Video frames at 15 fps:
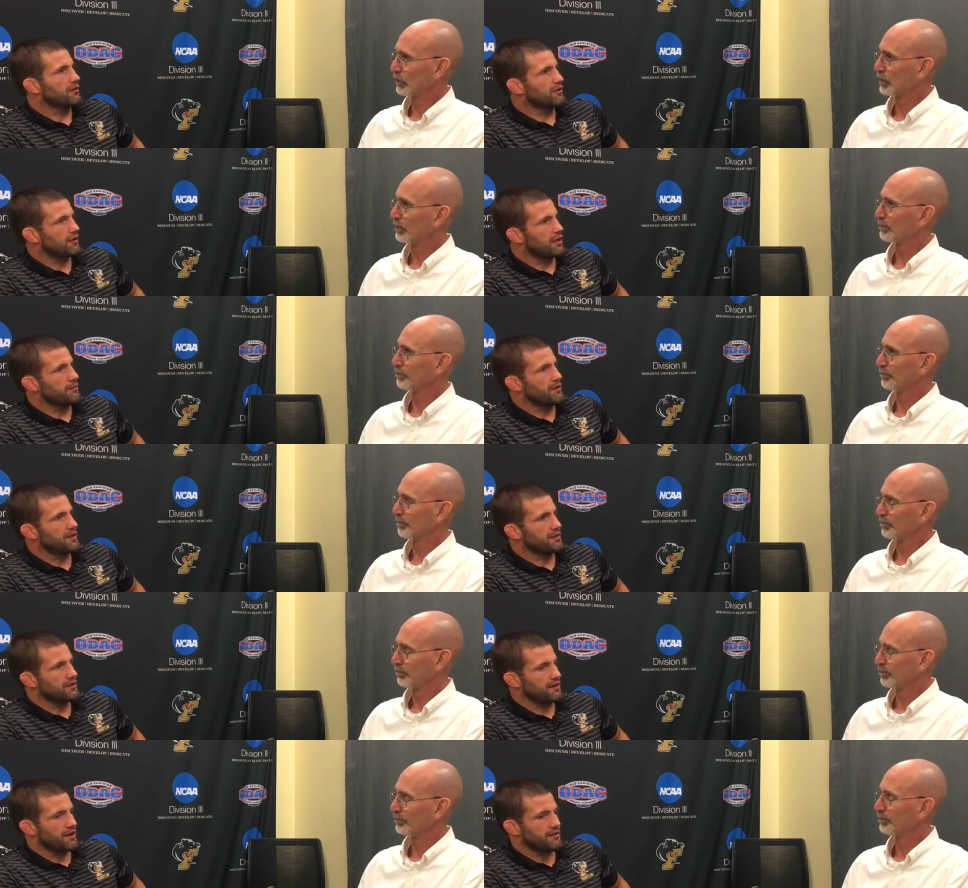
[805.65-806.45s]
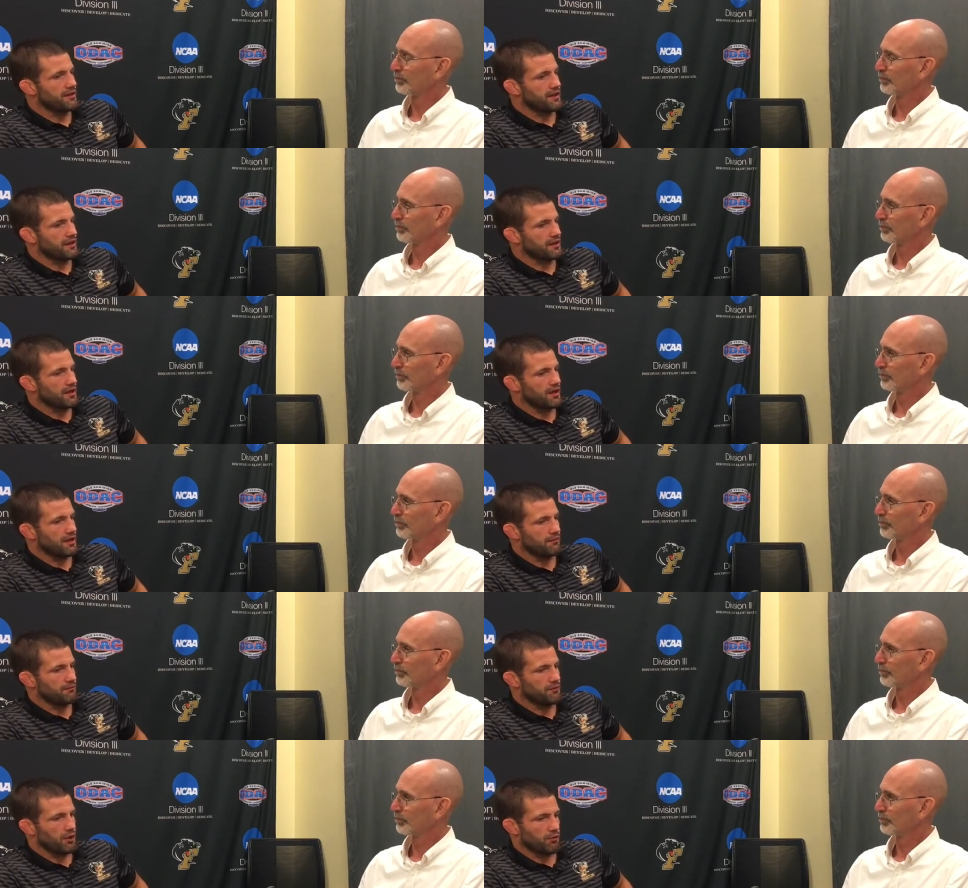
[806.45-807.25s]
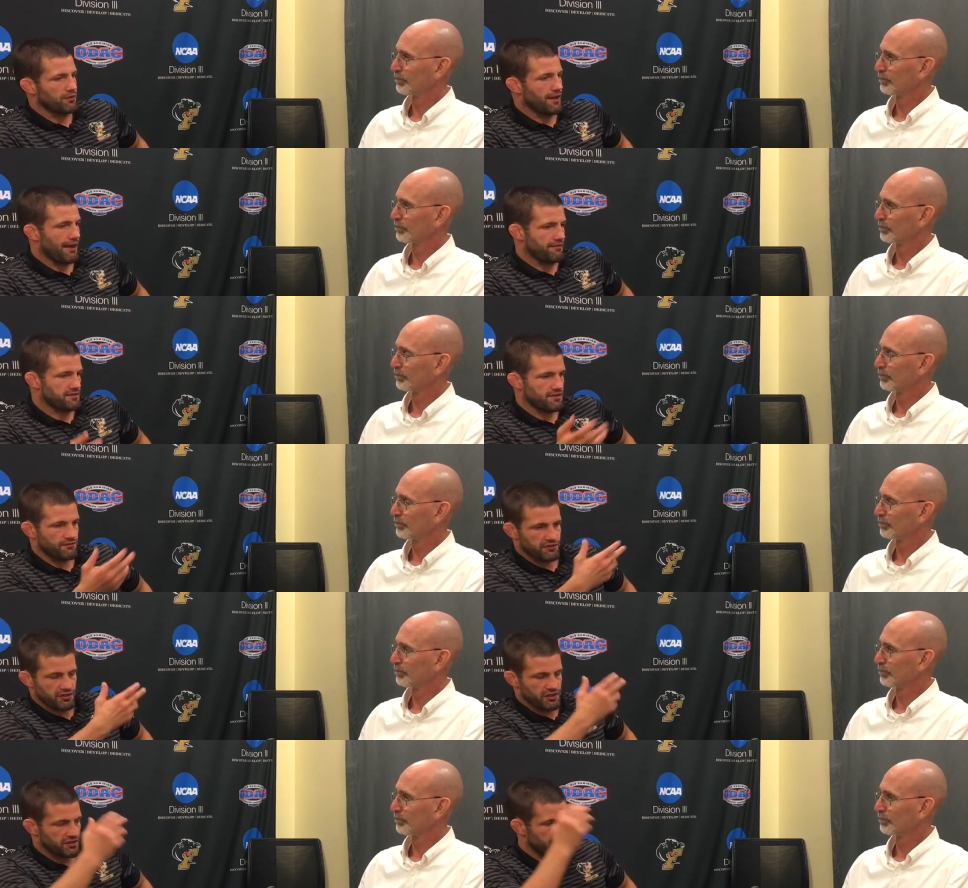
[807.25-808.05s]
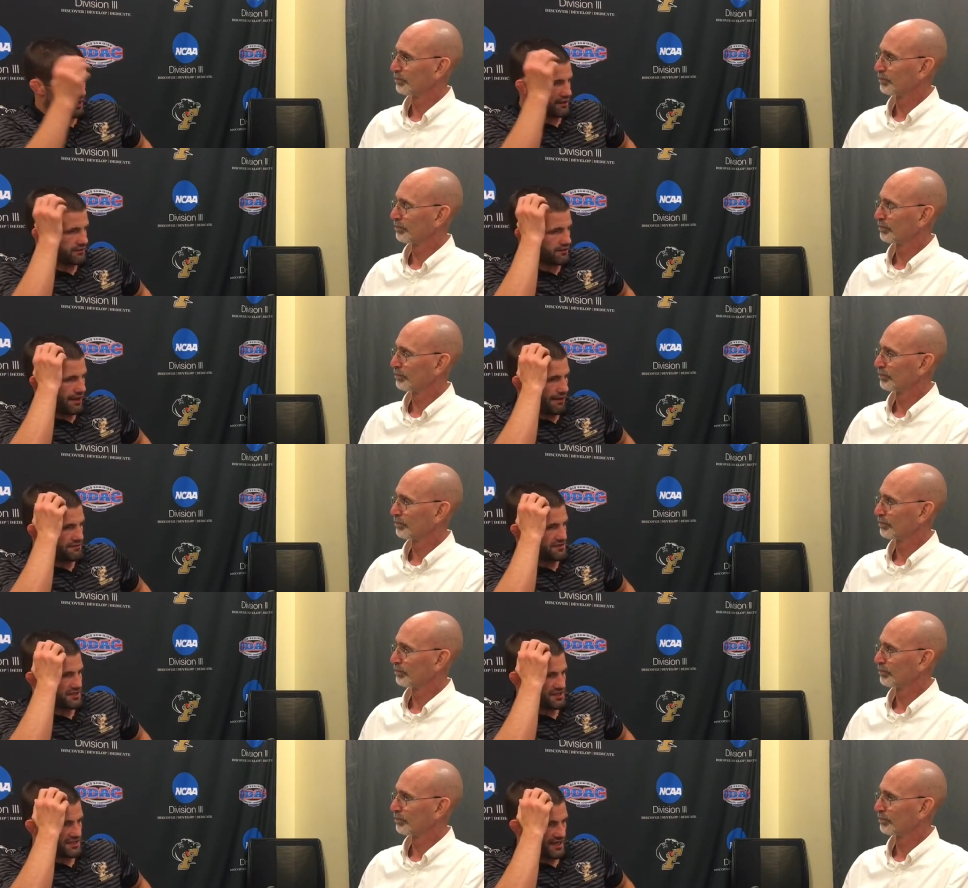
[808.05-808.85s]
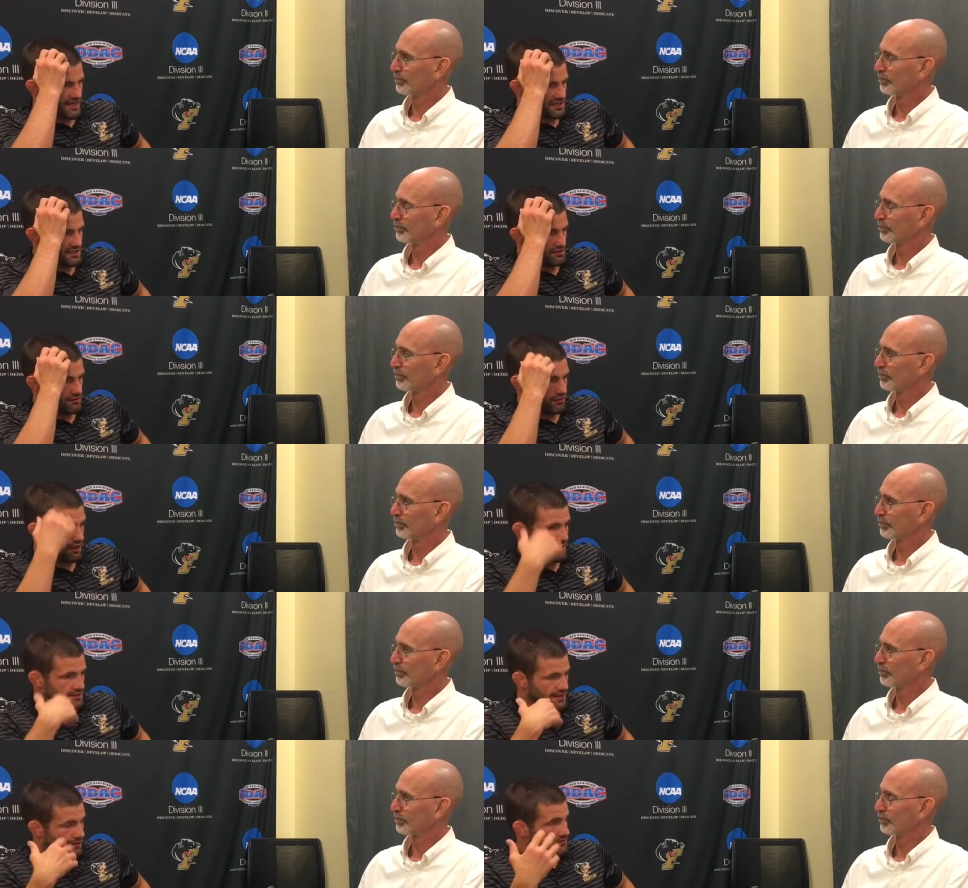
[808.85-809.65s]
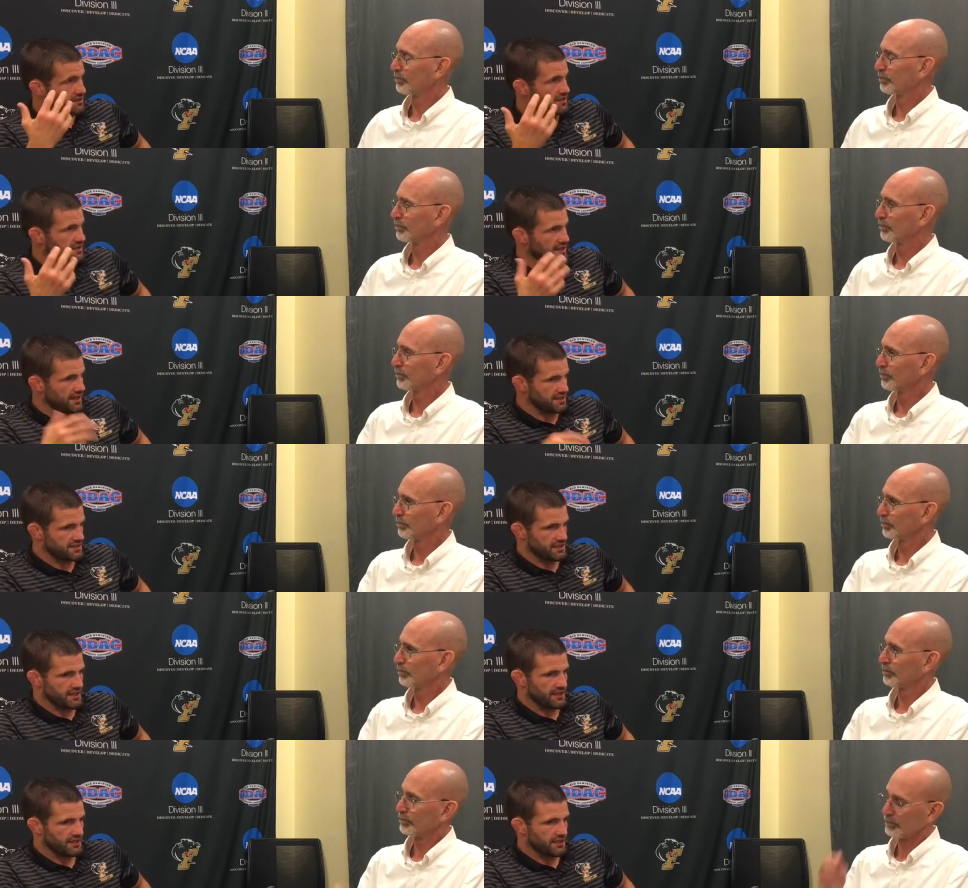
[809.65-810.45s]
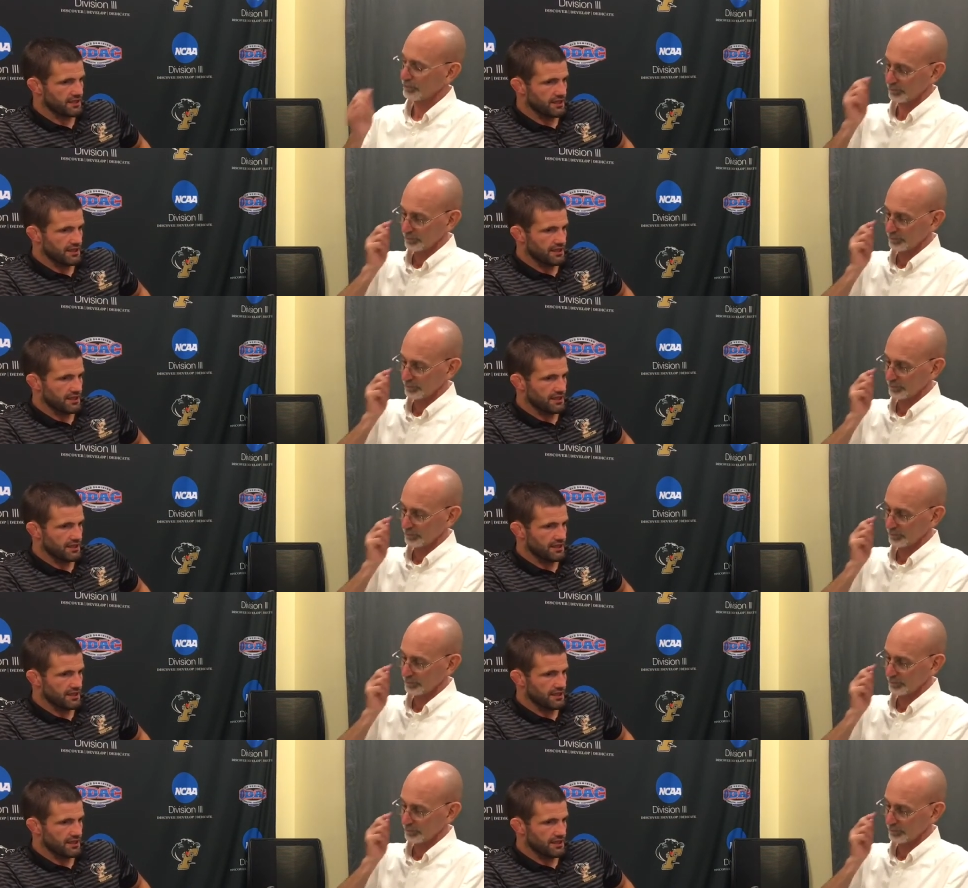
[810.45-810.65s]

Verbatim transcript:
Speaker 1: You know what I mean? And I think um, you know, with obviously Virginia Tech having success and us having success, I think